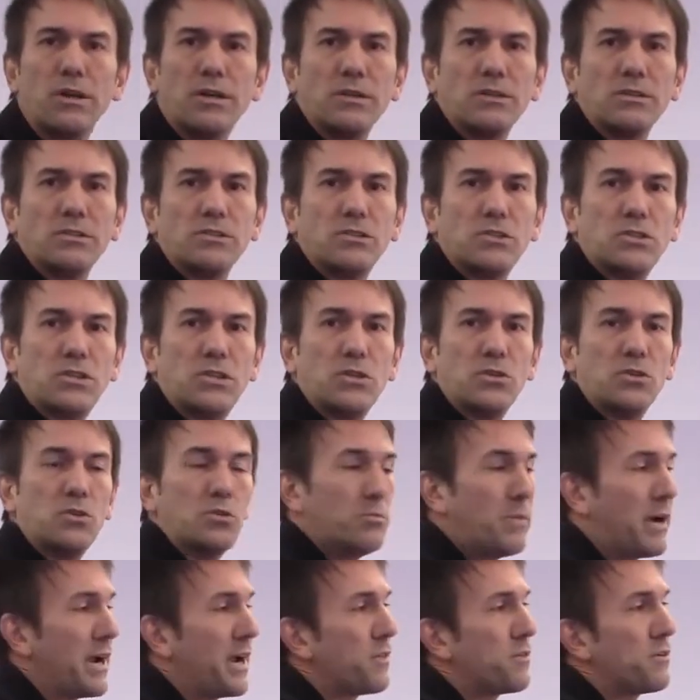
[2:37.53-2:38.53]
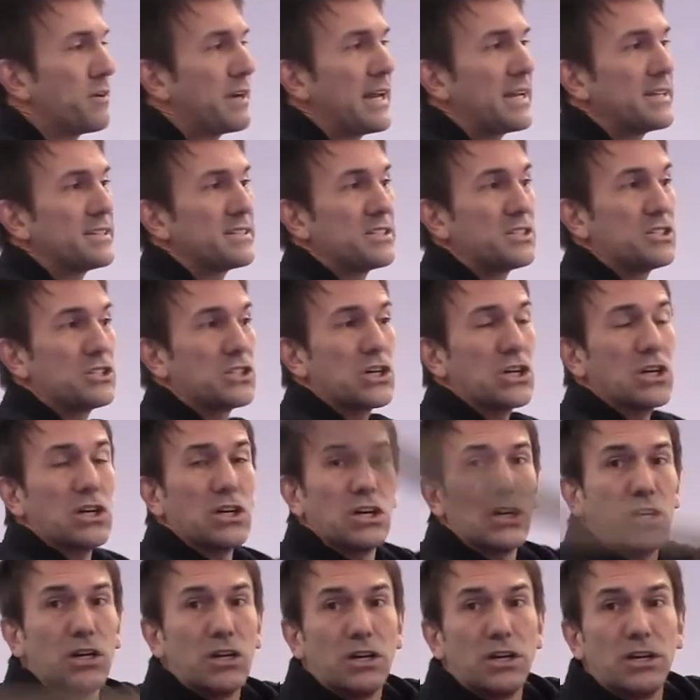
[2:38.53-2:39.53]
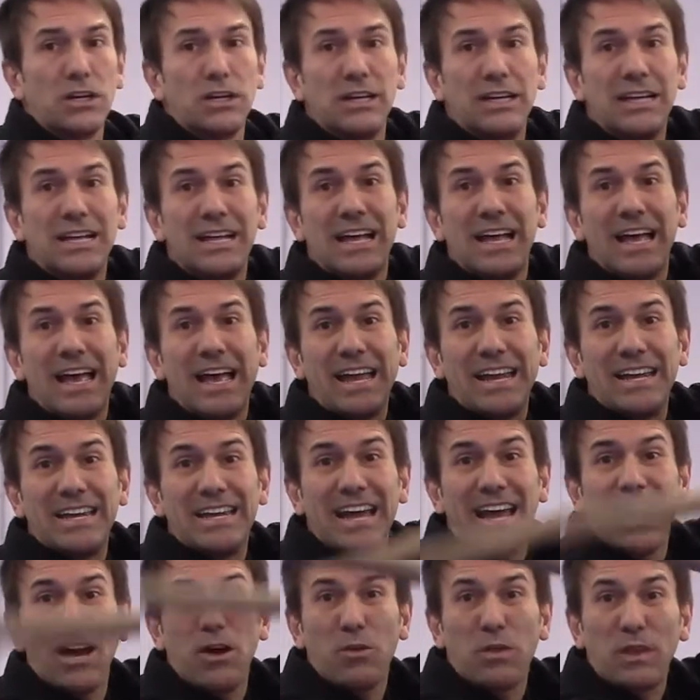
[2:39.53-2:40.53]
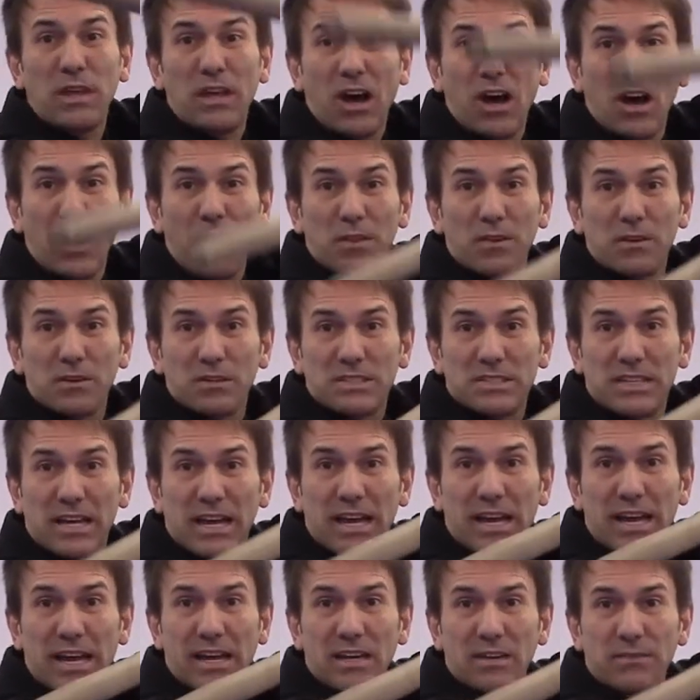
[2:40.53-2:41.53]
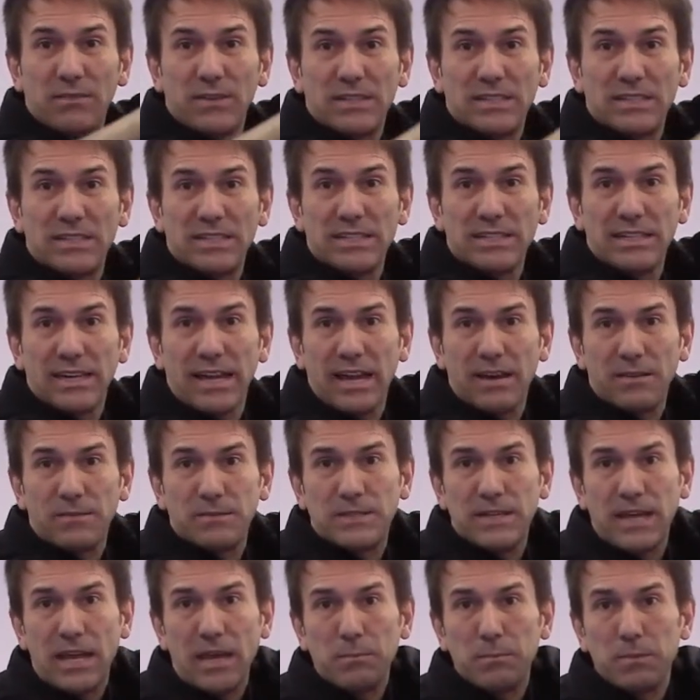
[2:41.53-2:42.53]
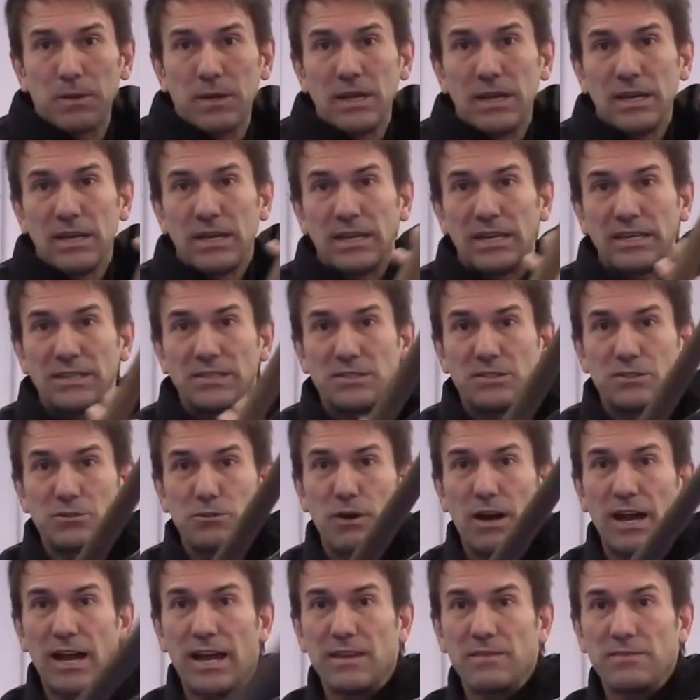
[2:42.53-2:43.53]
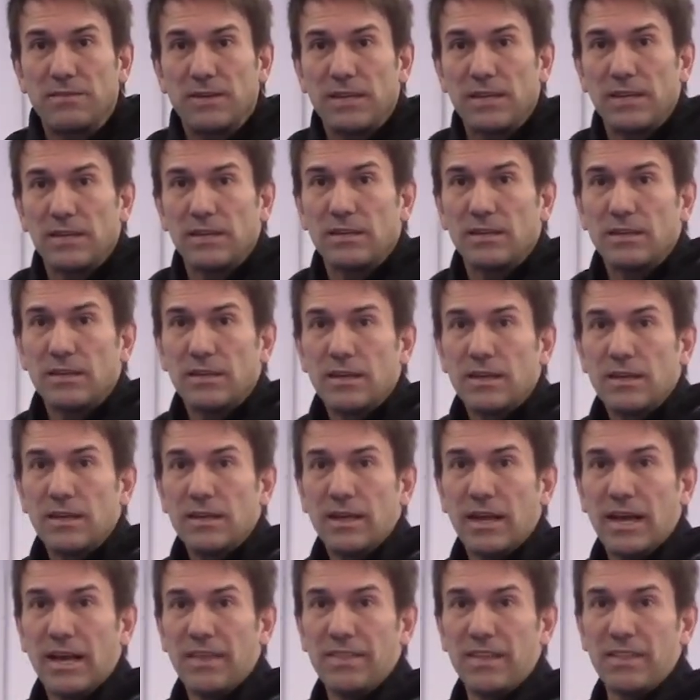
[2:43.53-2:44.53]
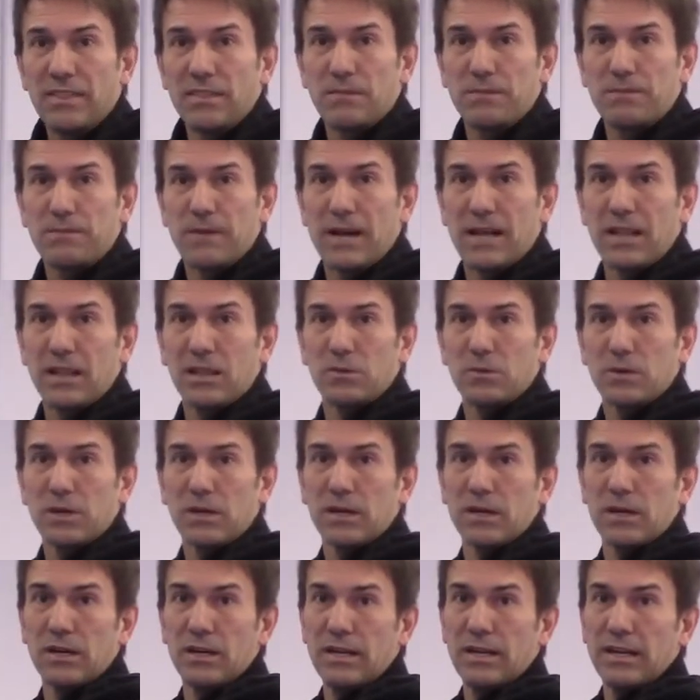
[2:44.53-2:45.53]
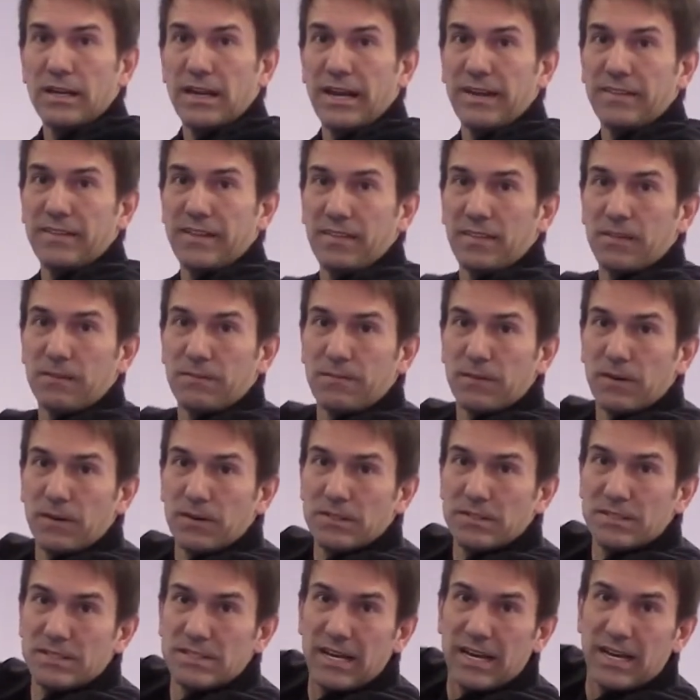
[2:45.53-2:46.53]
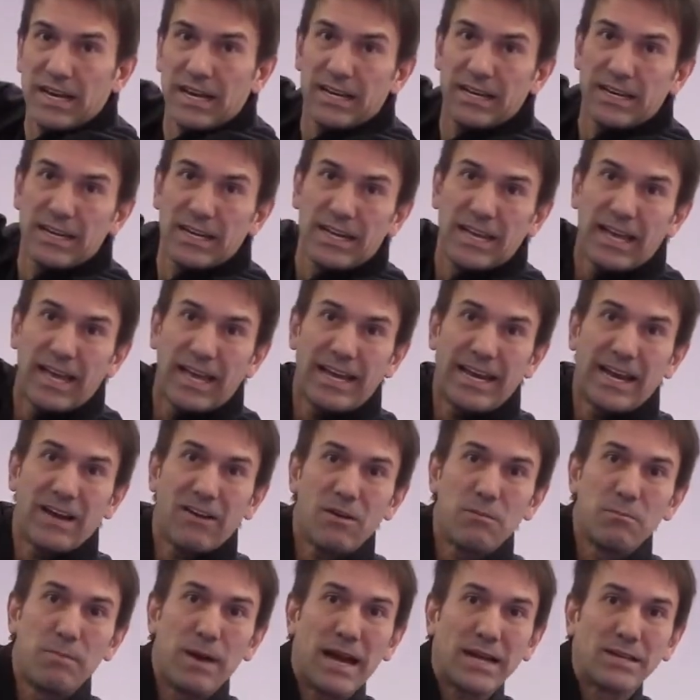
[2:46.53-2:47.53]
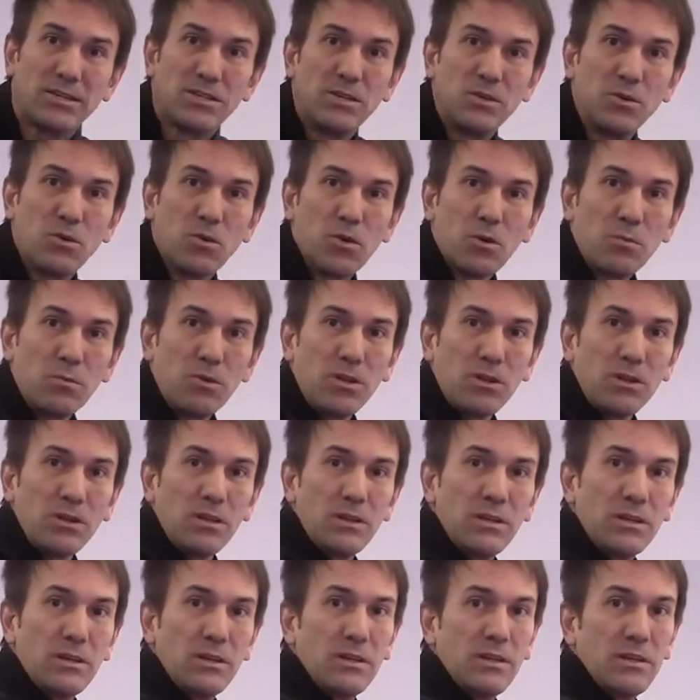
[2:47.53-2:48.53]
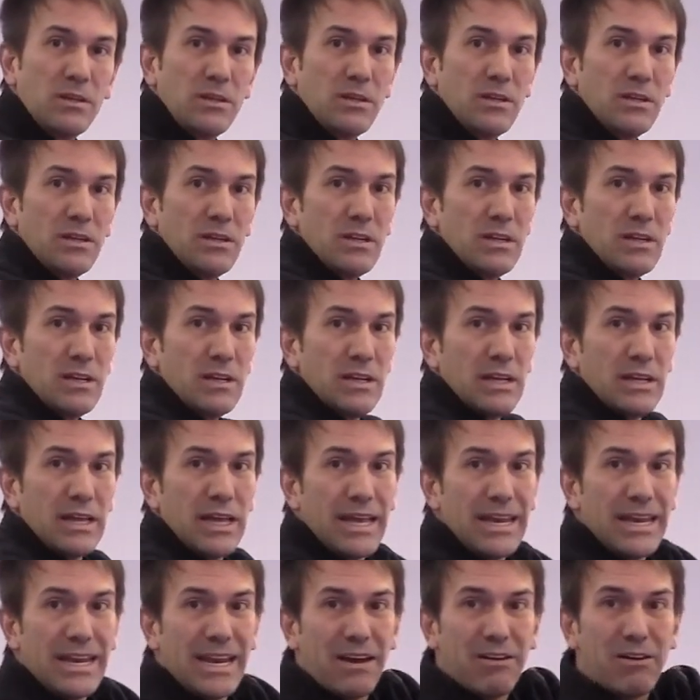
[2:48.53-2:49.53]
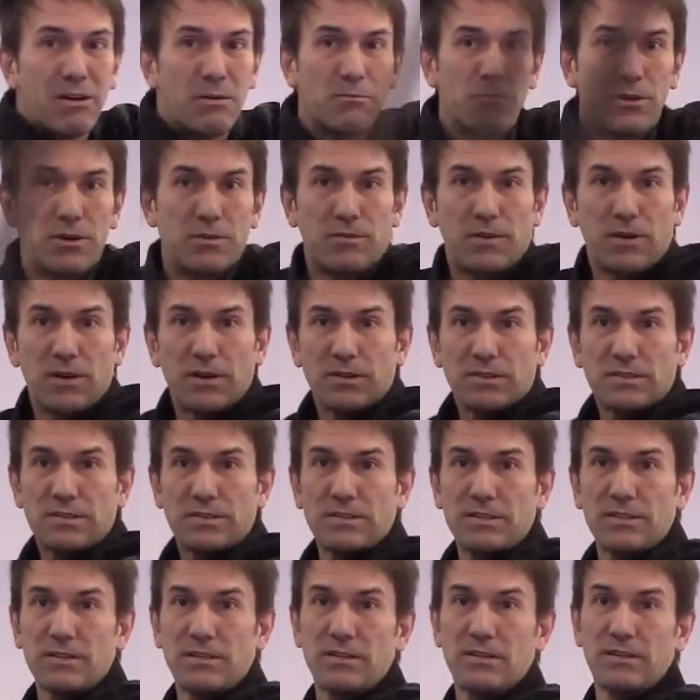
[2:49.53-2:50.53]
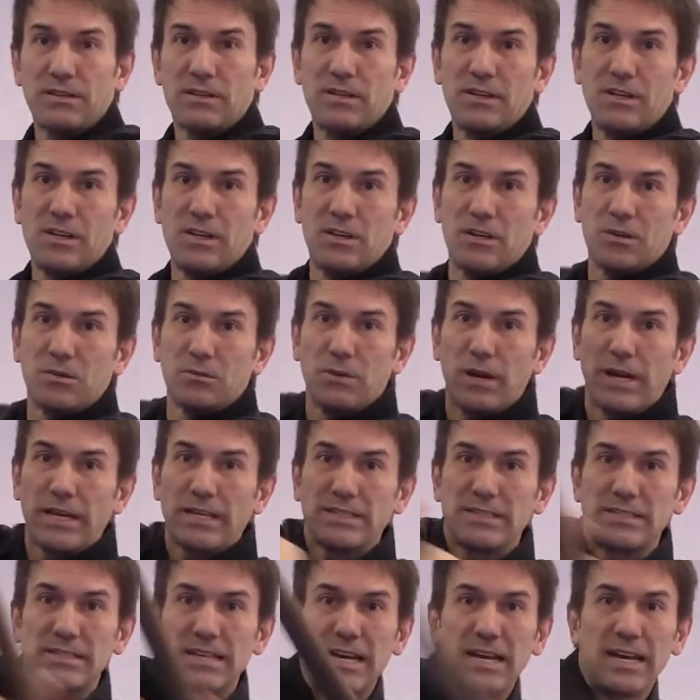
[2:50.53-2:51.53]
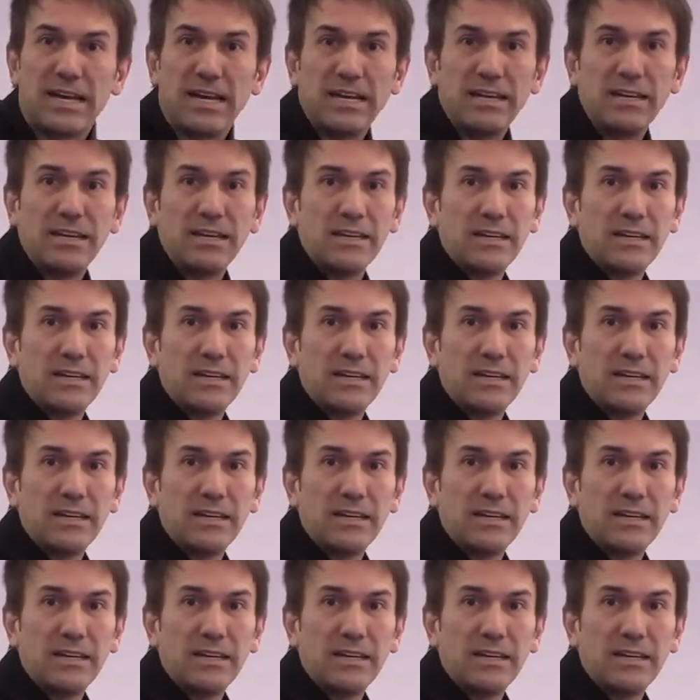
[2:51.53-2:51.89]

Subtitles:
2. My other hand has to turn, and now the other side, if it didn't have tape, is driving, and then the follower, and then the first side, and now I'm back to normal, and now I'm reversed. Right side,